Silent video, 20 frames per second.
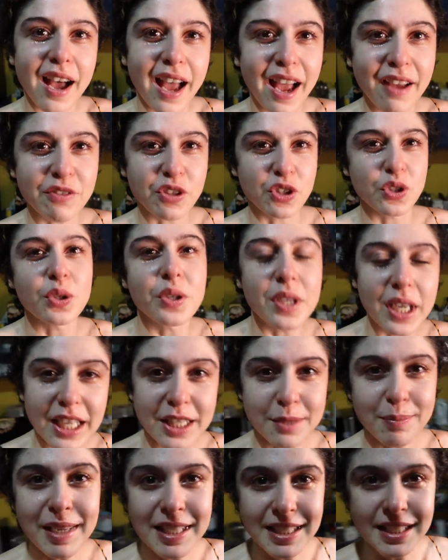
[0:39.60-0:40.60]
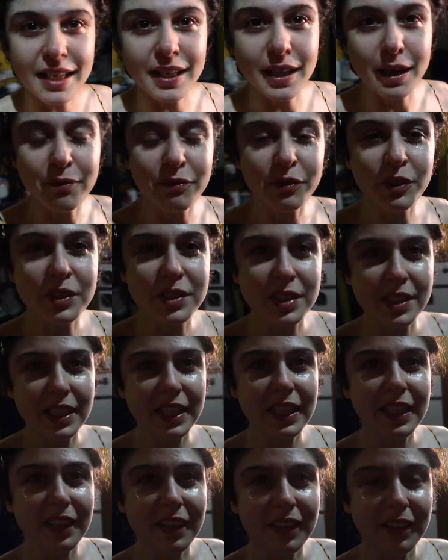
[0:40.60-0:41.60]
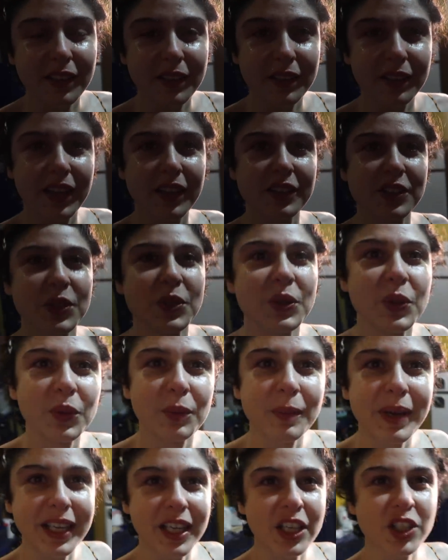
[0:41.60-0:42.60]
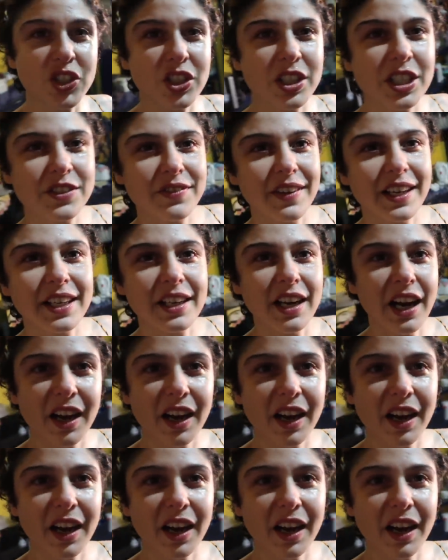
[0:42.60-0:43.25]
I have to show you guys my setup firstly. Uh, as you know, my kitchen is very